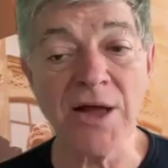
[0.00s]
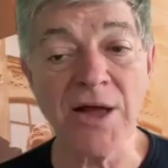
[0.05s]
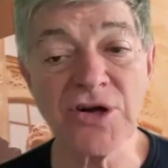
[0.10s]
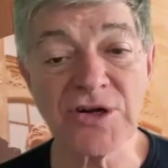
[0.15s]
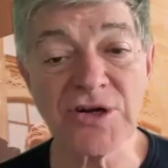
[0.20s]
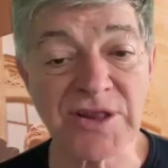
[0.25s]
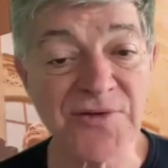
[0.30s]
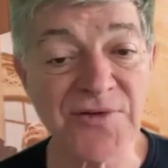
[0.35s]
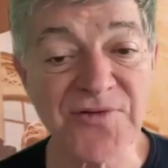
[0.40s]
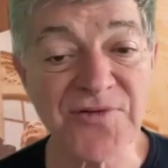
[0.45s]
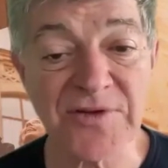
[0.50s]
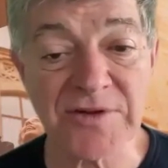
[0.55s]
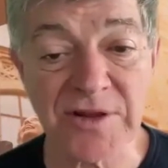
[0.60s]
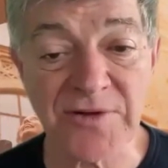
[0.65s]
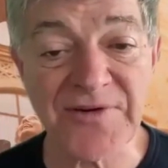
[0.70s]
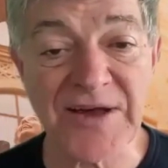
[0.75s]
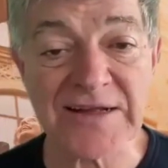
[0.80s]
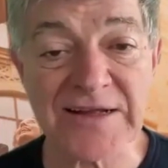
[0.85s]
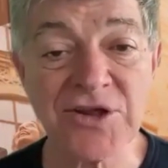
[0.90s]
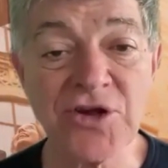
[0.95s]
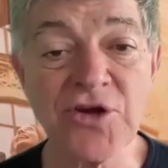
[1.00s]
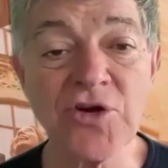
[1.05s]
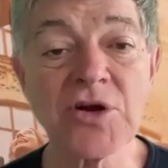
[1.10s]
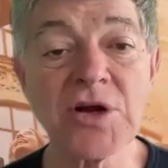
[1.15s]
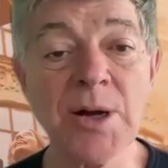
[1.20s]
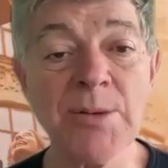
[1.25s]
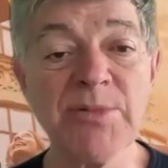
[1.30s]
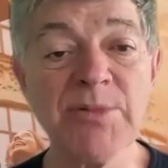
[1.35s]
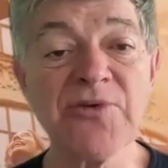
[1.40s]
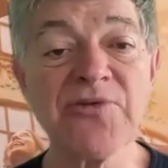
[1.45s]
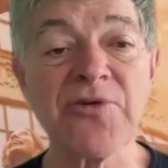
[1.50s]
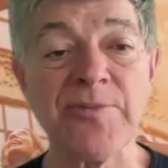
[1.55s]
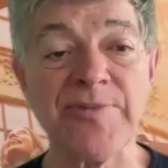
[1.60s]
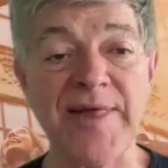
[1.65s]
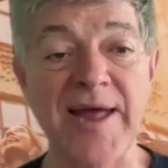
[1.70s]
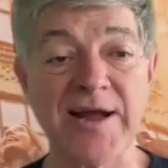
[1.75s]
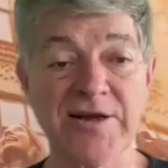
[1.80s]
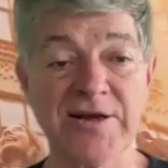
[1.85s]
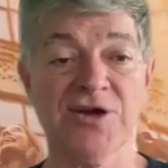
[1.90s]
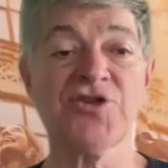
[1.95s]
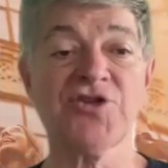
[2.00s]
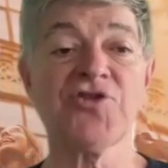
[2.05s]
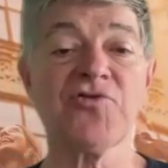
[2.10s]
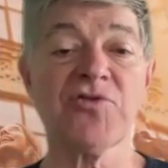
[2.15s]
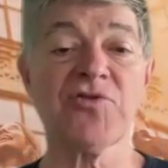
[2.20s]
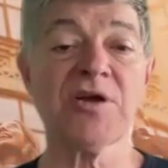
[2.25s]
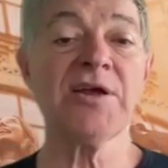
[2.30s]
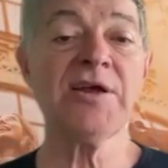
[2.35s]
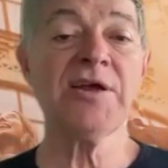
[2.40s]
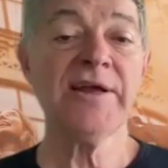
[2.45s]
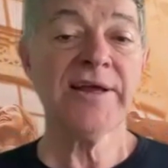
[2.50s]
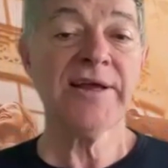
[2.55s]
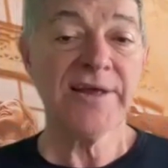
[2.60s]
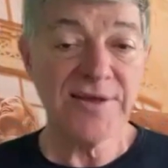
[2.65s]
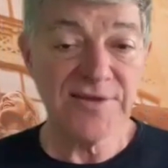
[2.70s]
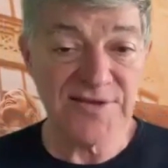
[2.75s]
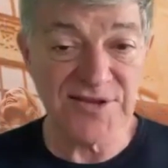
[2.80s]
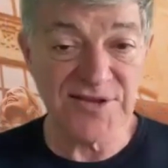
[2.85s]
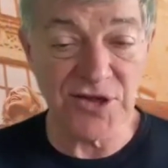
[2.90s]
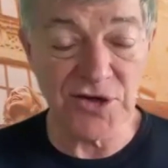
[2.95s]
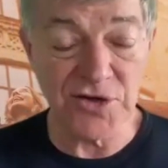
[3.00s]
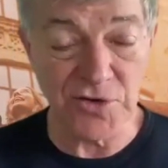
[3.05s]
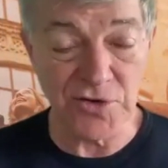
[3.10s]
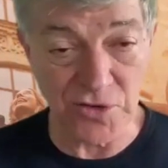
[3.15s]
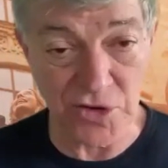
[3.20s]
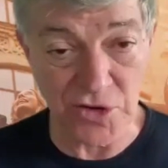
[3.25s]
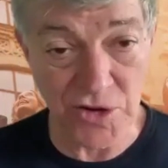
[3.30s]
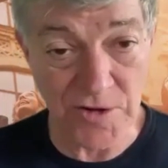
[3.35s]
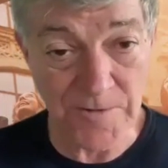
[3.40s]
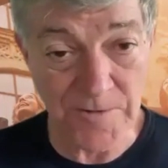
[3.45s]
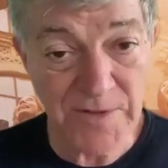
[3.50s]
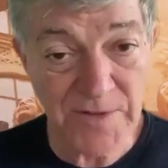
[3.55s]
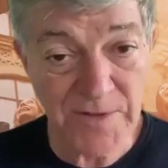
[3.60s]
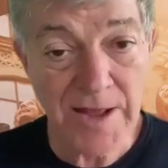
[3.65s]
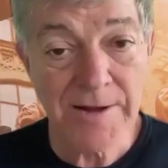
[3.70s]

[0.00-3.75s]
look the, the fact that you're coming from that country is huge